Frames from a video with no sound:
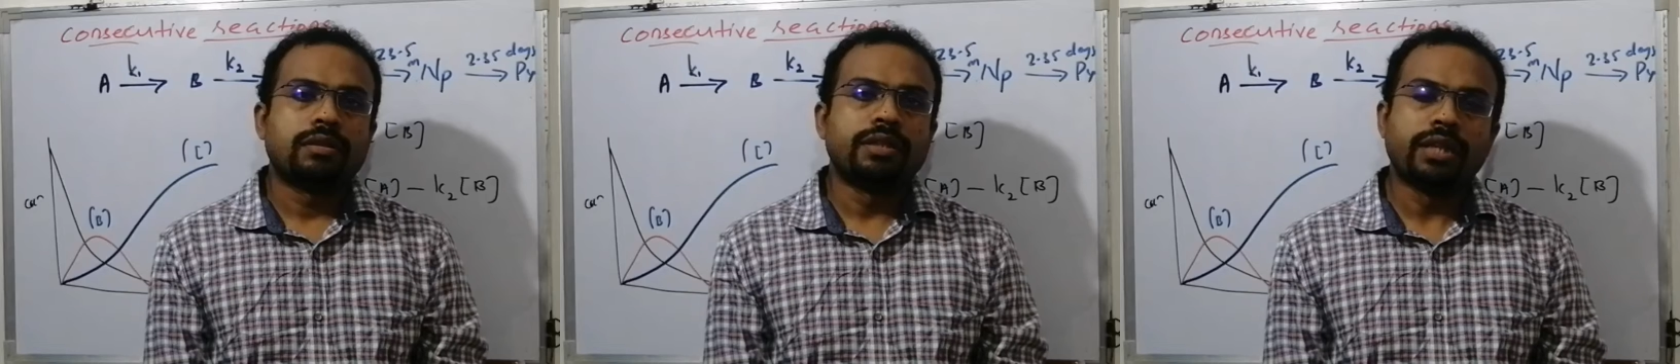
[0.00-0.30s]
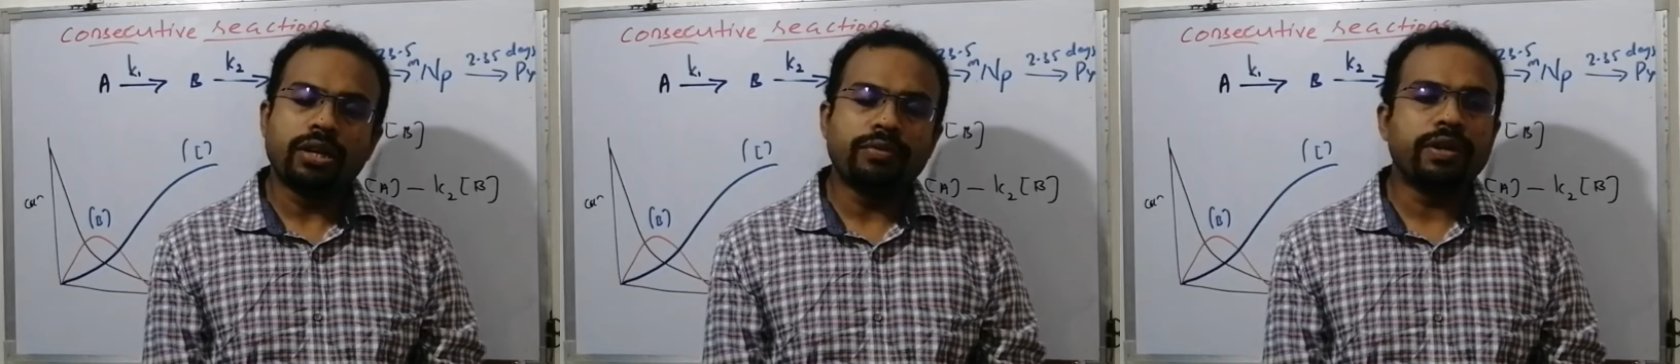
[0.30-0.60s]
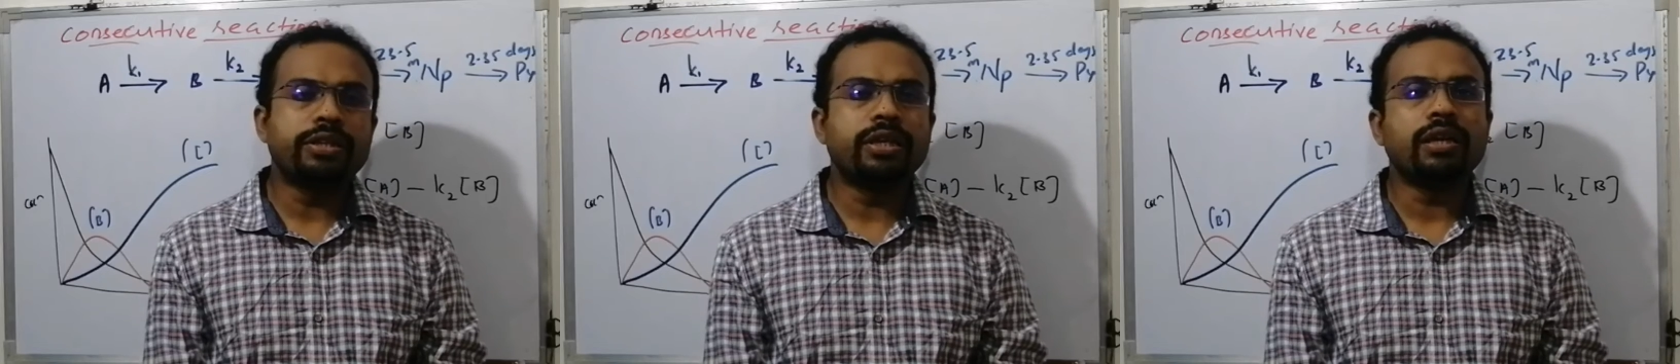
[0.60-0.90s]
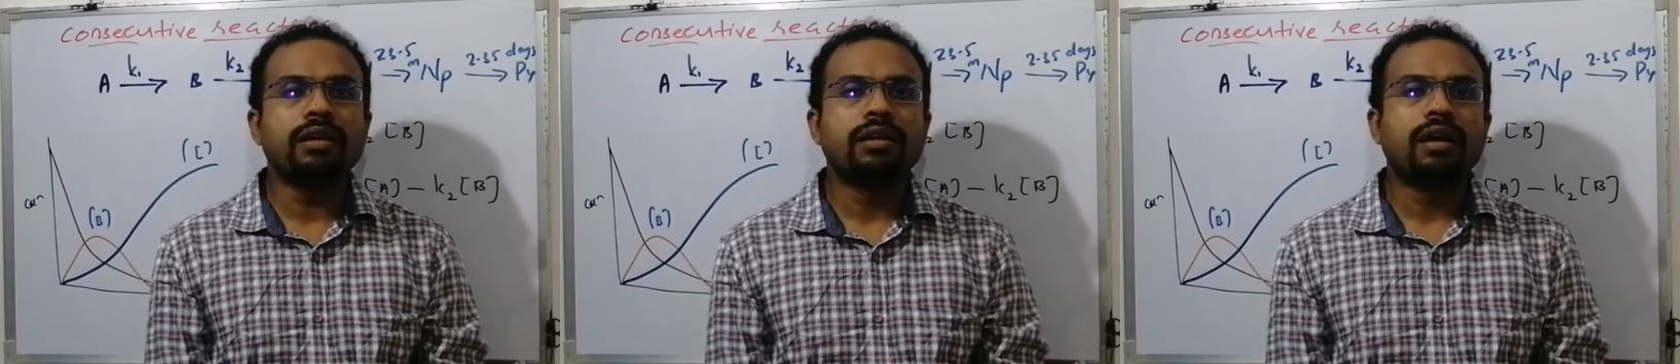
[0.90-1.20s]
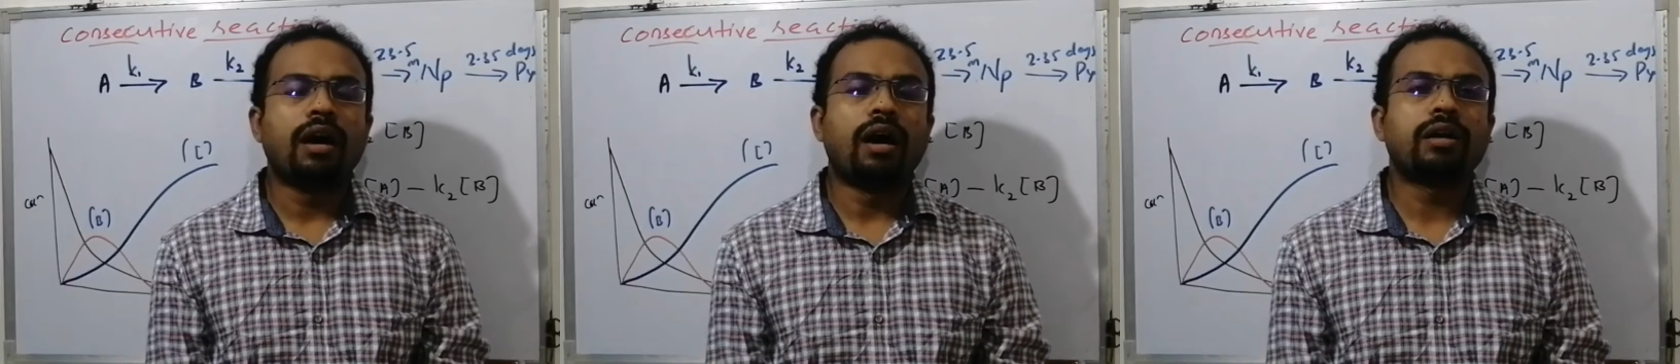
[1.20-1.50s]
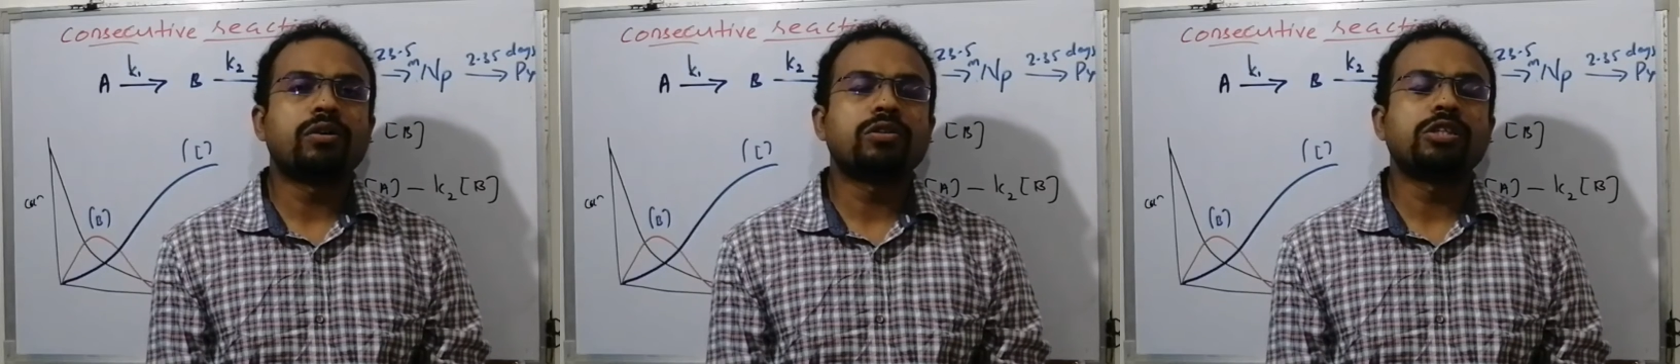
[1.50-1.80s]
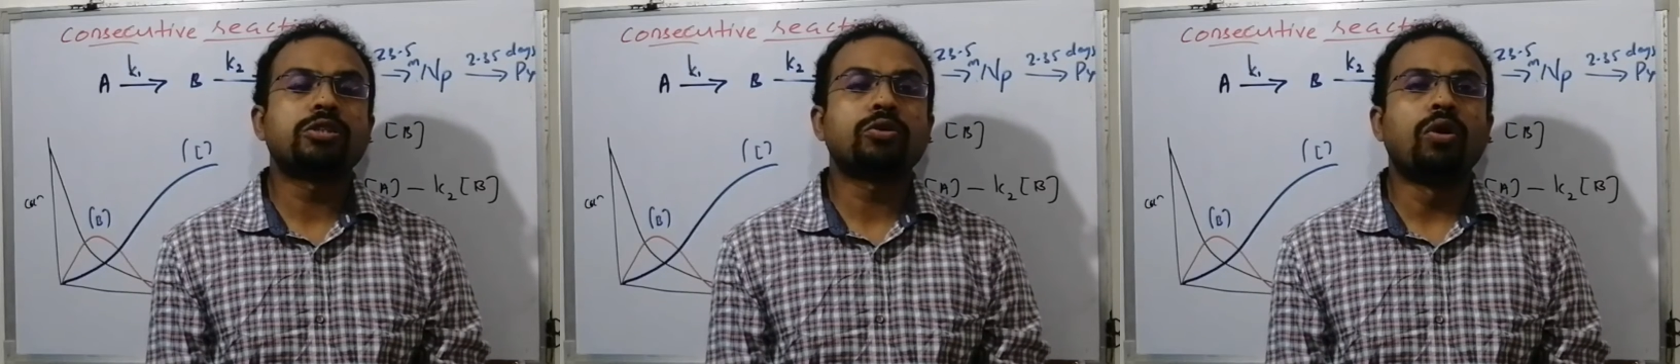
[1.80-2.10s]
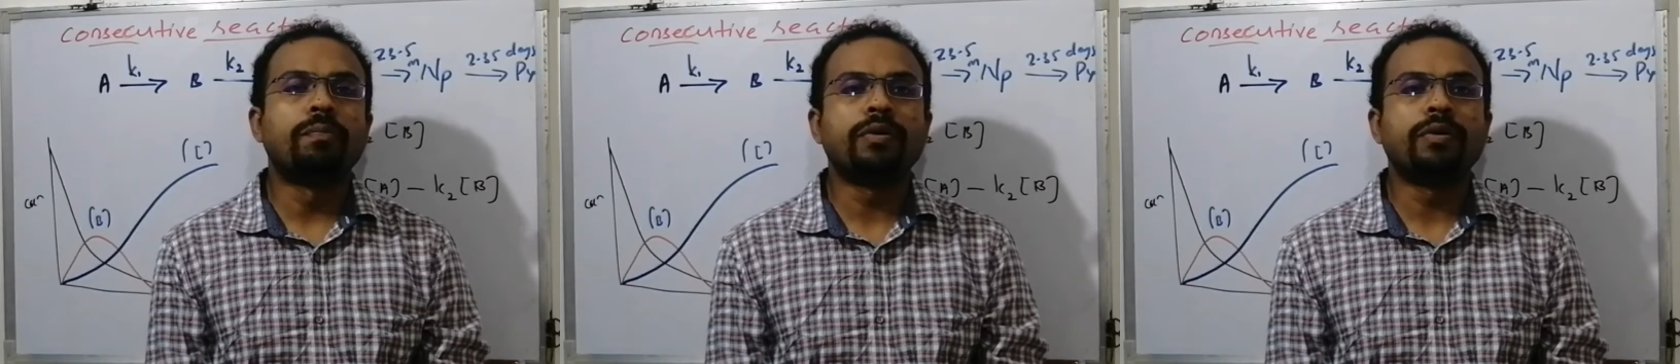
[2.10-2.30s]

derivation are not the scope